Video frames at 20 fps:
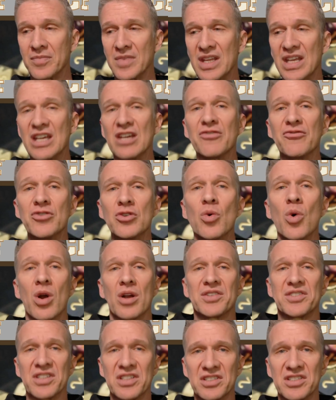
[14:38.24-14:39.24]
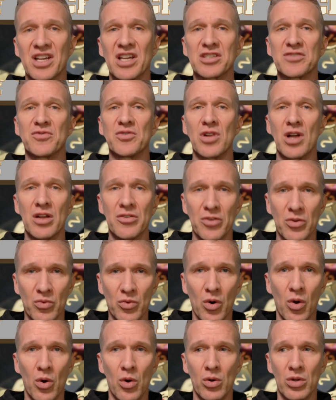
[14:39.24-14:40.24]
if you are successful on the
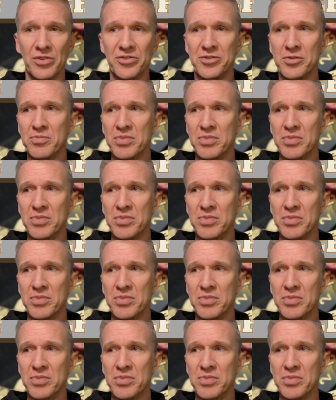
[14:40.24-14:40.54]
roll to